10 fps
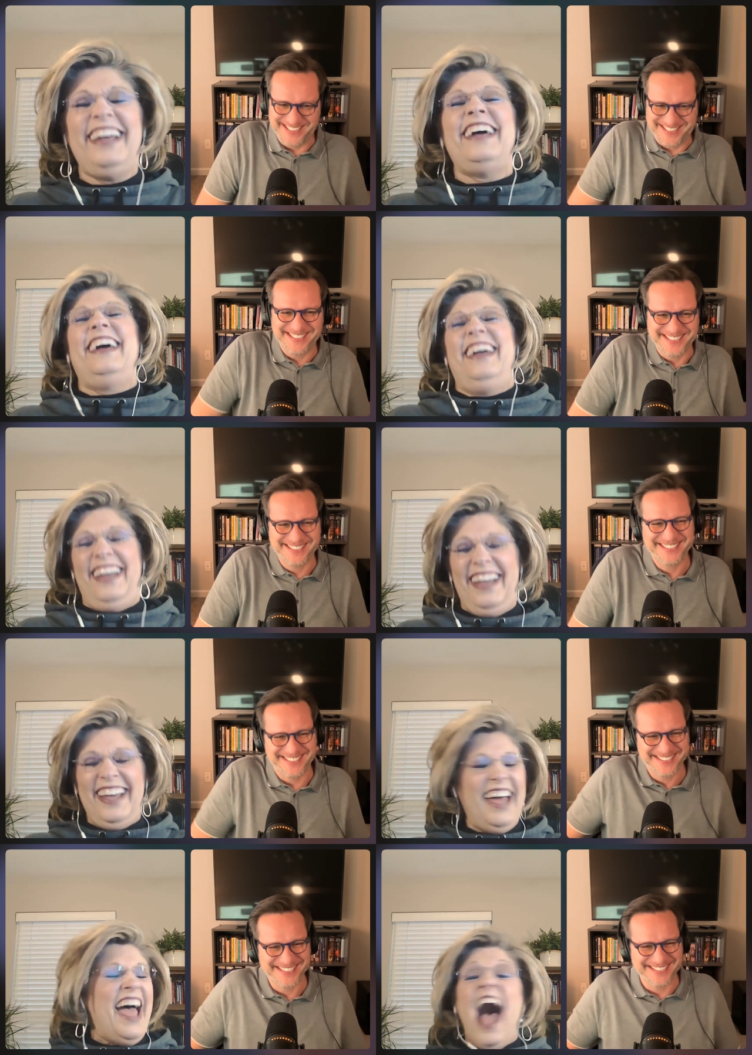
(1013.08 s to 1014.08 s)

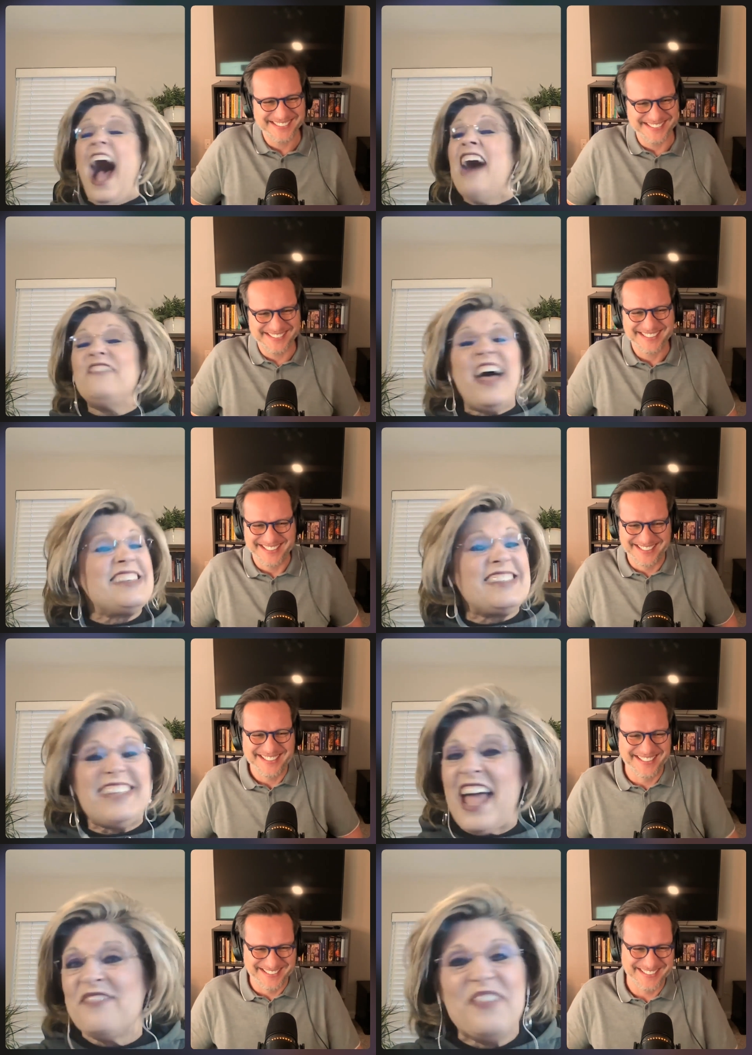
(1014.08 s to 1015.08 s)
Speaker 1: I'm that
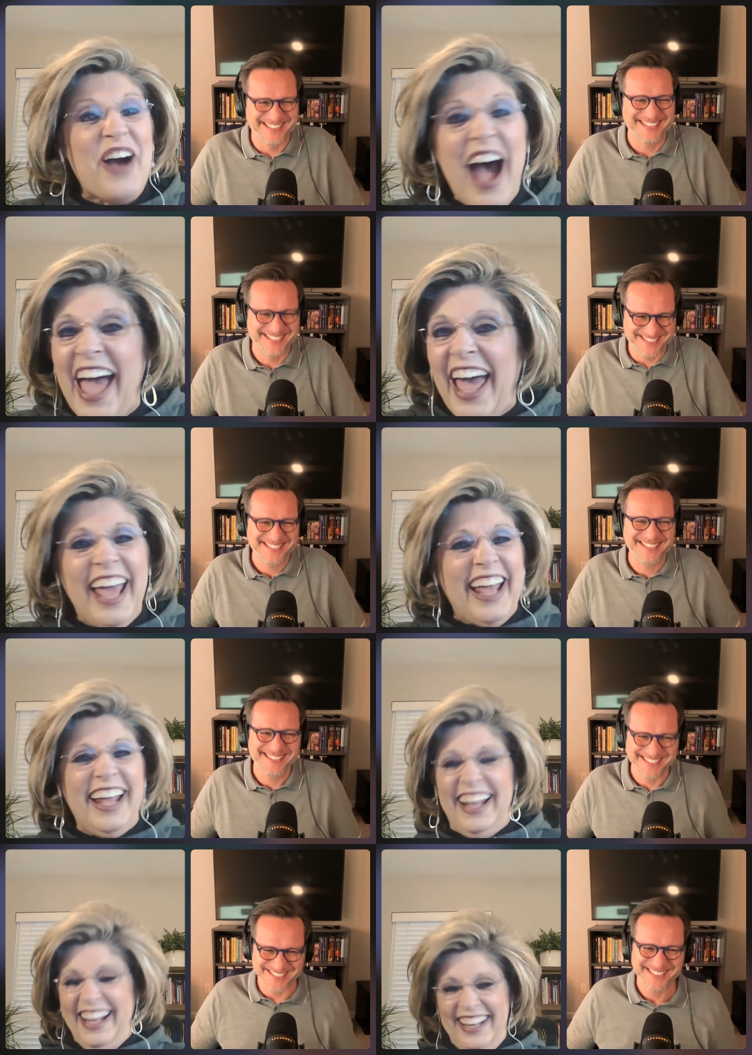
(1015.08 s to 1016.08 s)
same
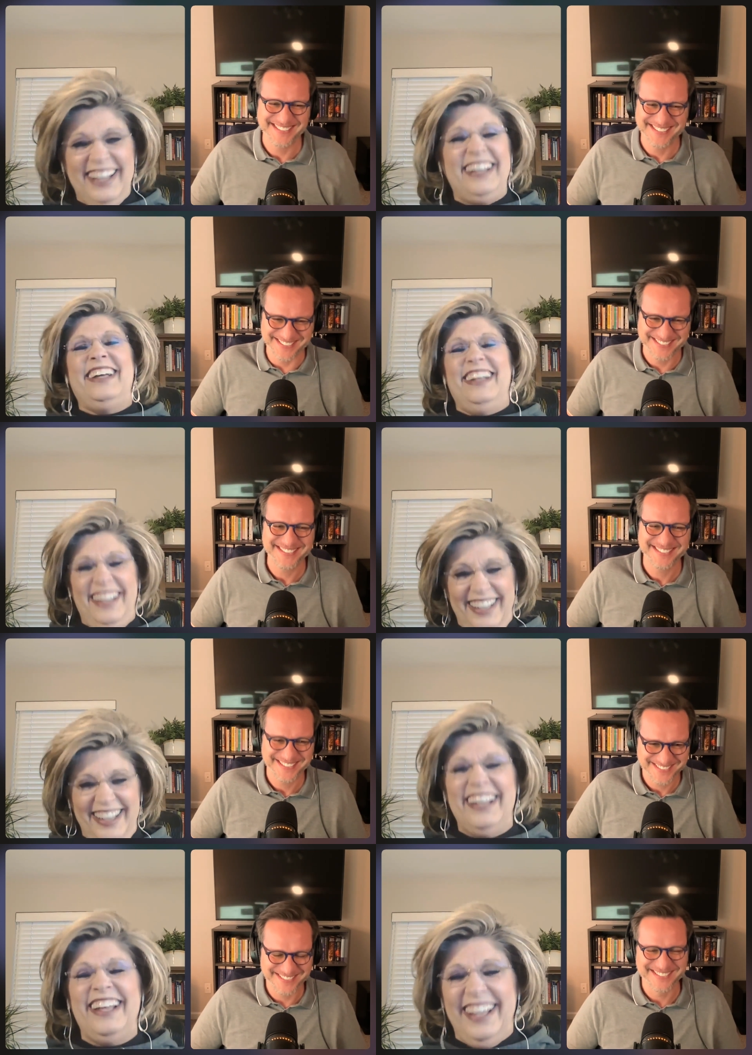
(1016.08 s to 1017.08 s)
way.
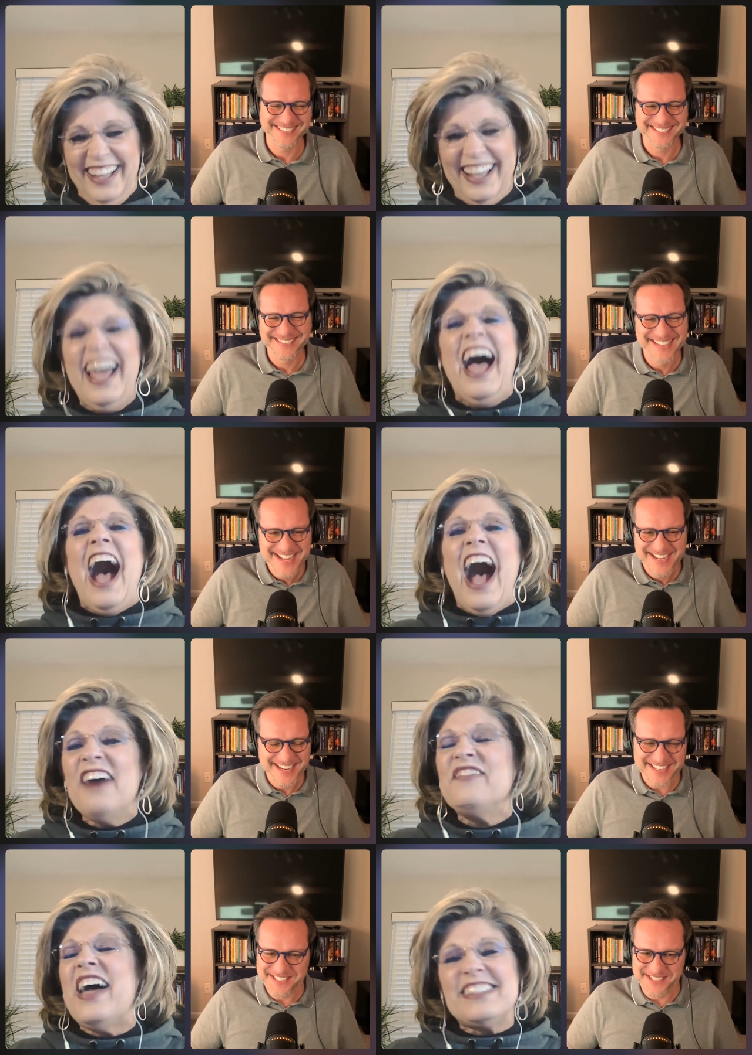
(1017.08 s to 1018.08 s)

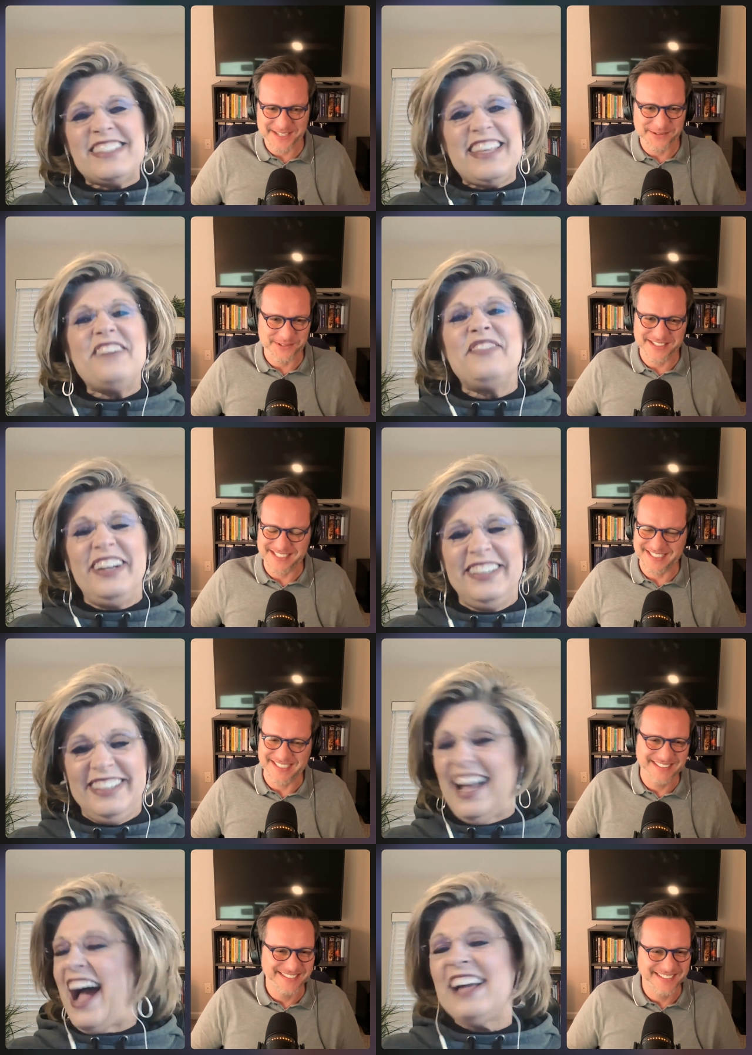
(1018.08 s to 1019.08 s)
I'm I that same. Don't trust
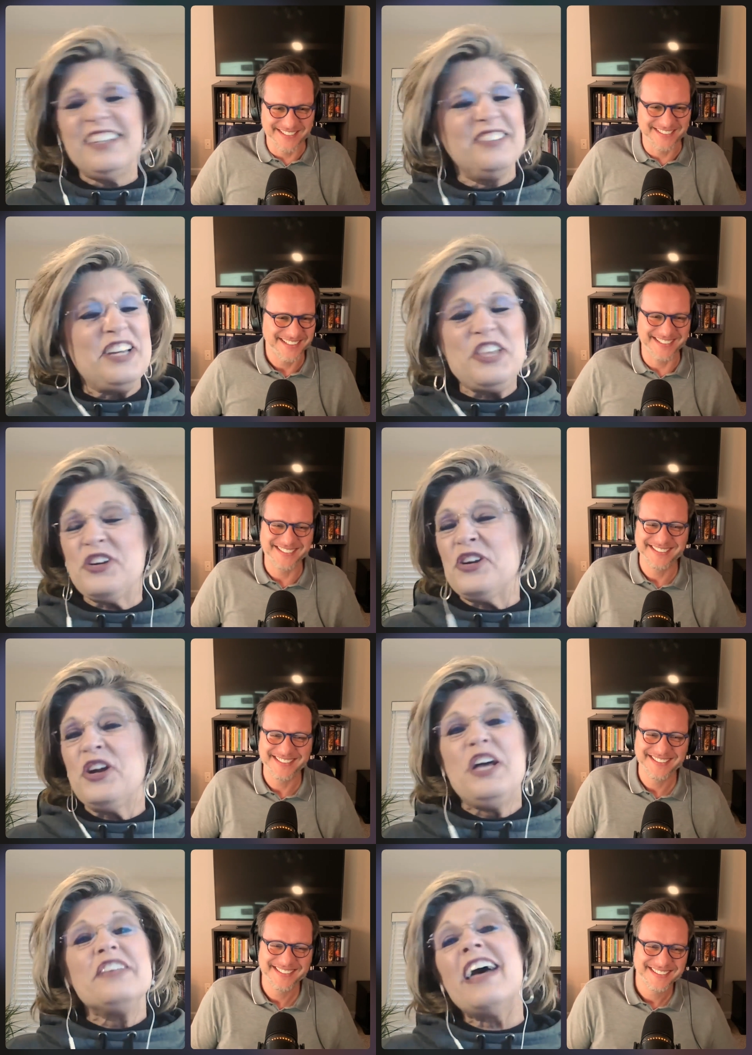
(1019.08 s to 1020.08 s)
it. I don't either.
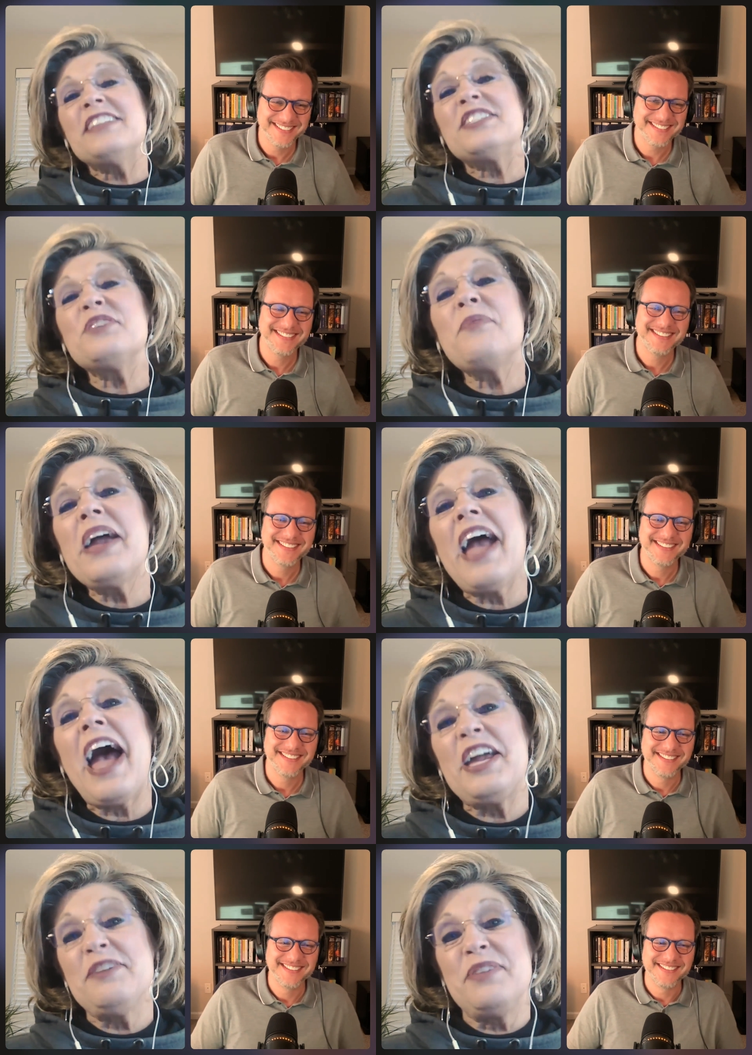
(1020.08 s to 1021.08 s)
That's the way
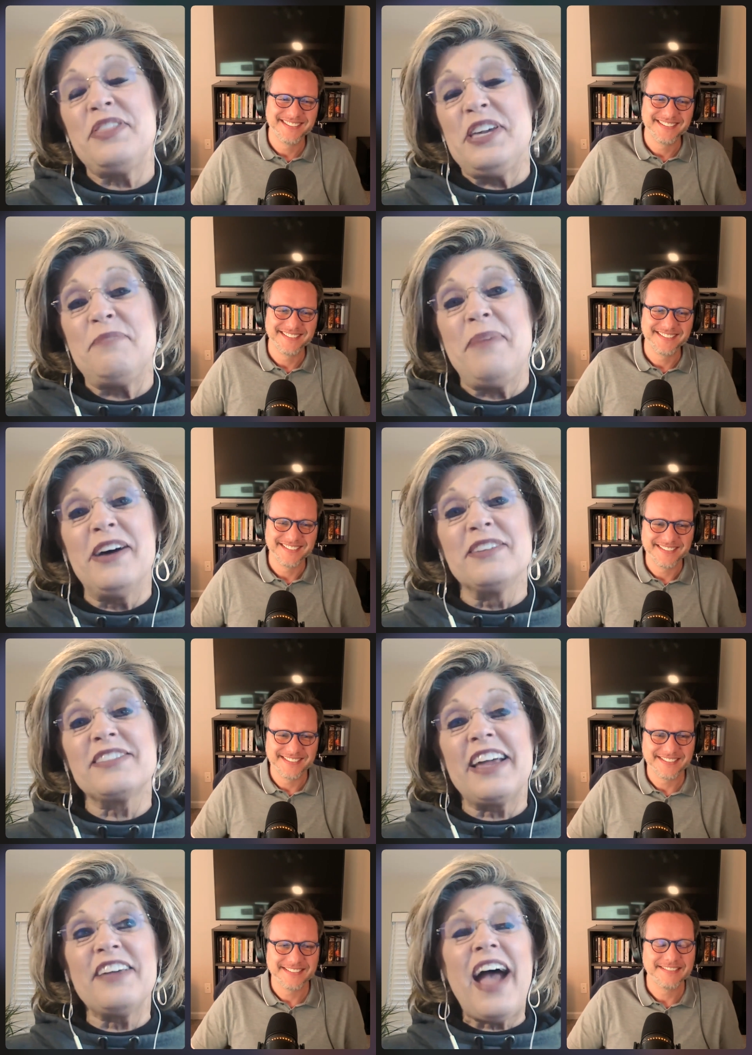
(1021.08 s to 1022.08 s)
I am with
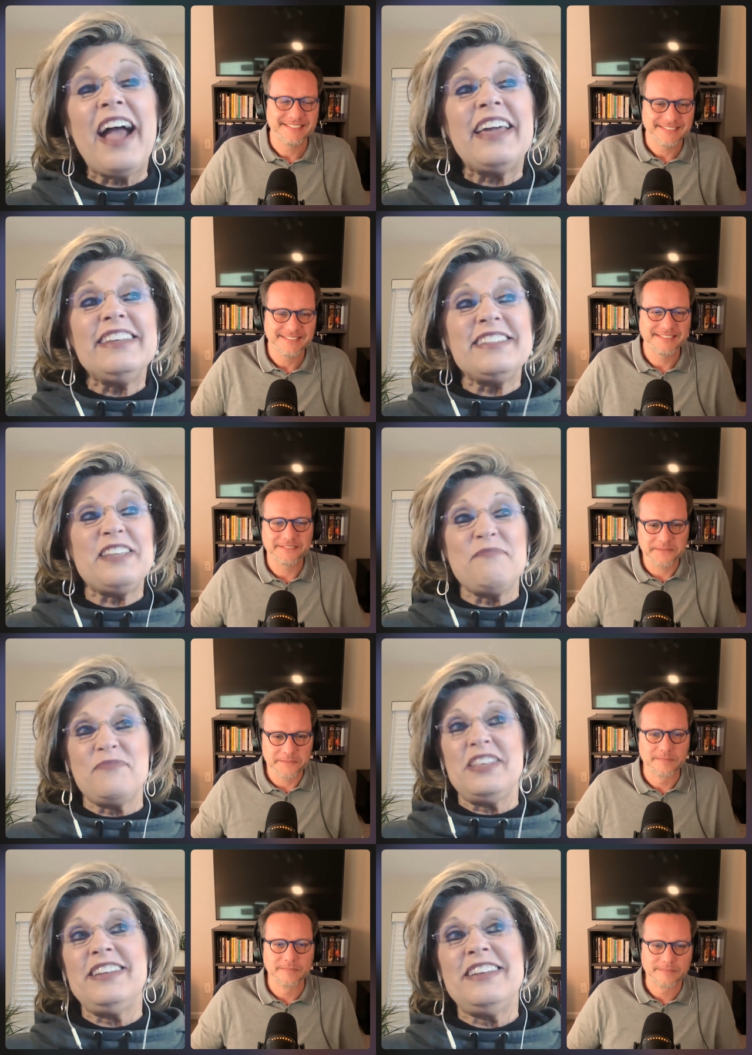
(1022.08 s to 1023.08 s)
emails. Like if I get
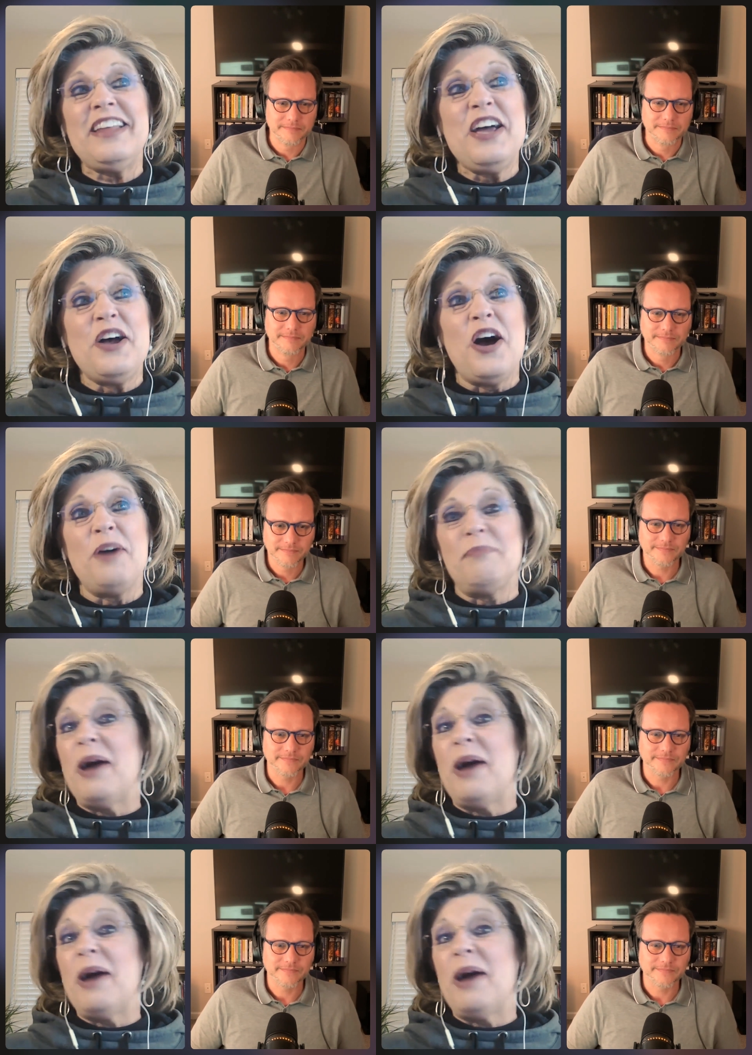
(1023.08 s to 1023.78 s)
something on